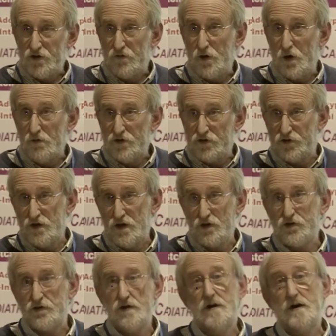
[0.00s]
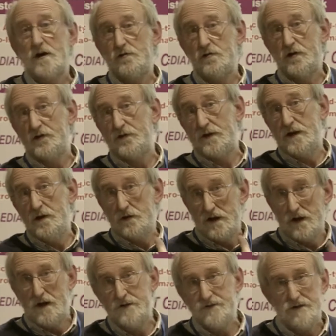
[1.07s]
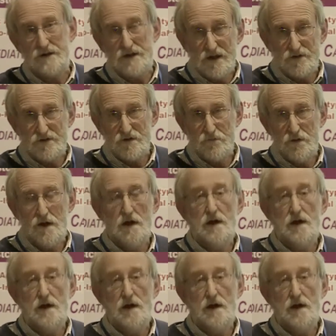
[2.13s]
of your research across the United Kingdom,